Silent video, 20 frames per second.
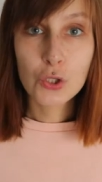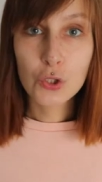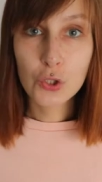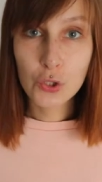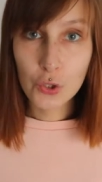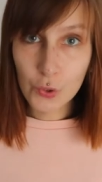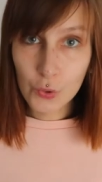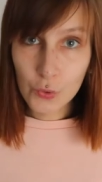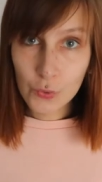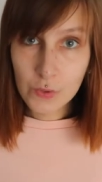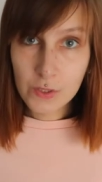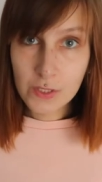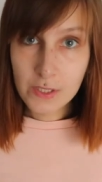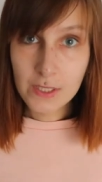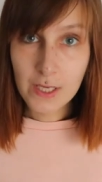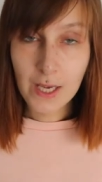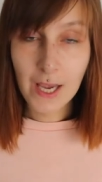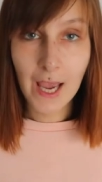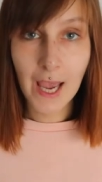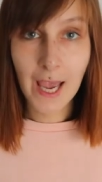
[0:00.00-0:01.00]

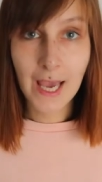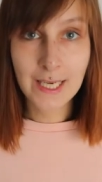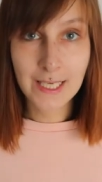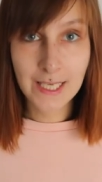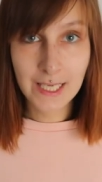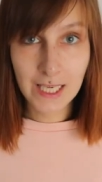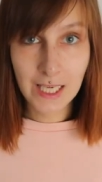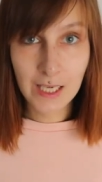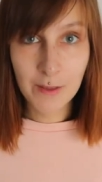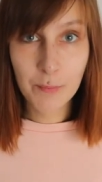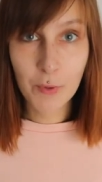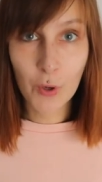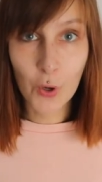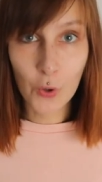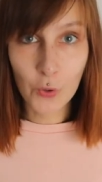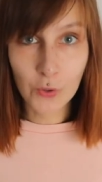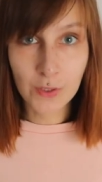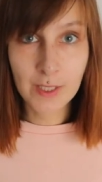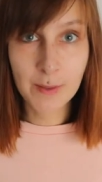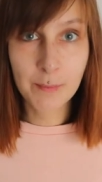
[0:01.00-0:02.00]
Choose and keep
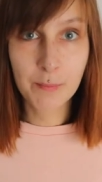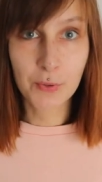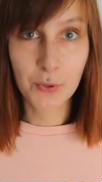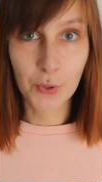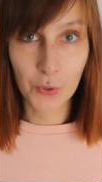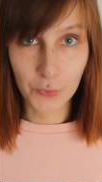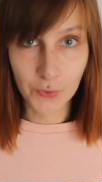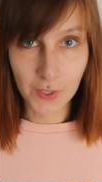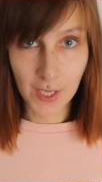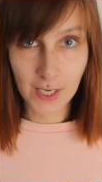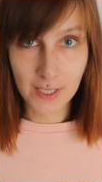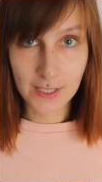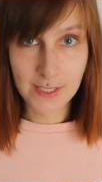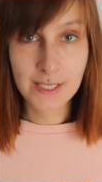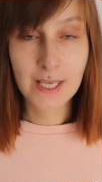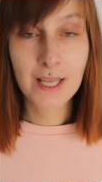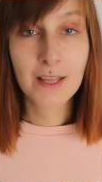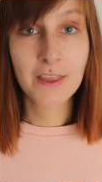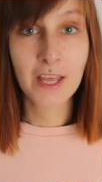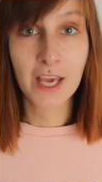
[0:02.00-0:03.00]
only
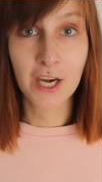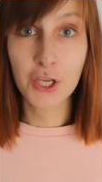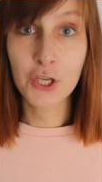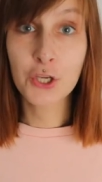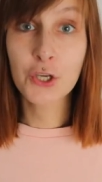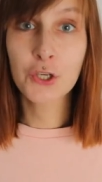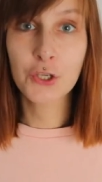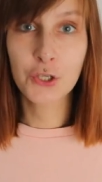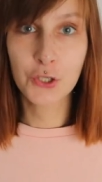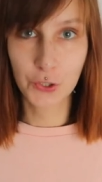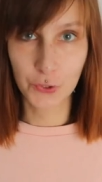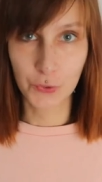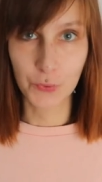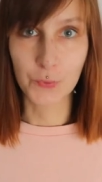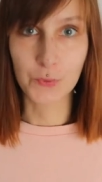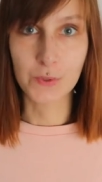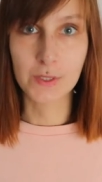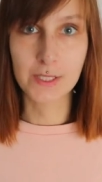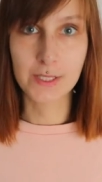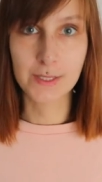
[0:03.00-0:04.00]
products that you
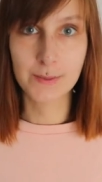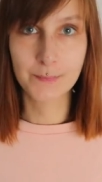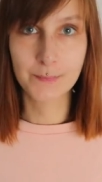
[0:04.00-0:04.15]
use